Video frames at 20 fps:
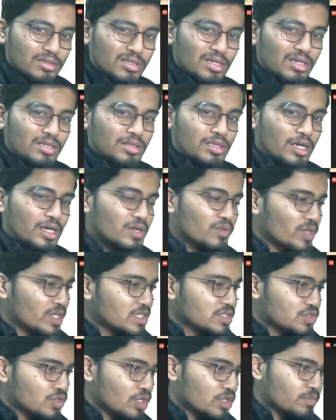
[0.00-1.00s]
The third one
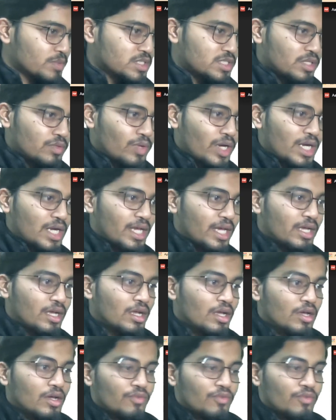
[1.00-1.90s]
is not much required. Like